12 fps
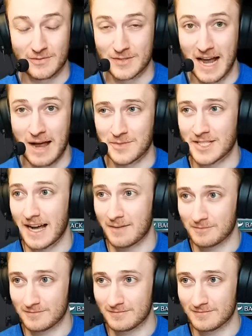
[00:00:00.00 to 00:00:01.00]
Time stop.
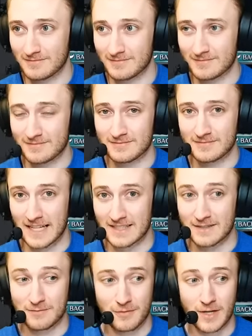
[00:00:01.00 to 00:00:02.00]

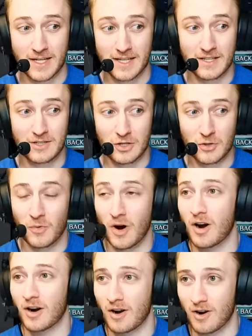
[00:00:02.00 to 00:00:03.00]
That's a freaking
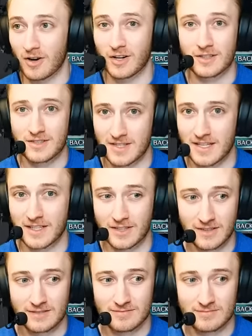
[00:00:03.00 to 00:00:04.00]
UR arc skill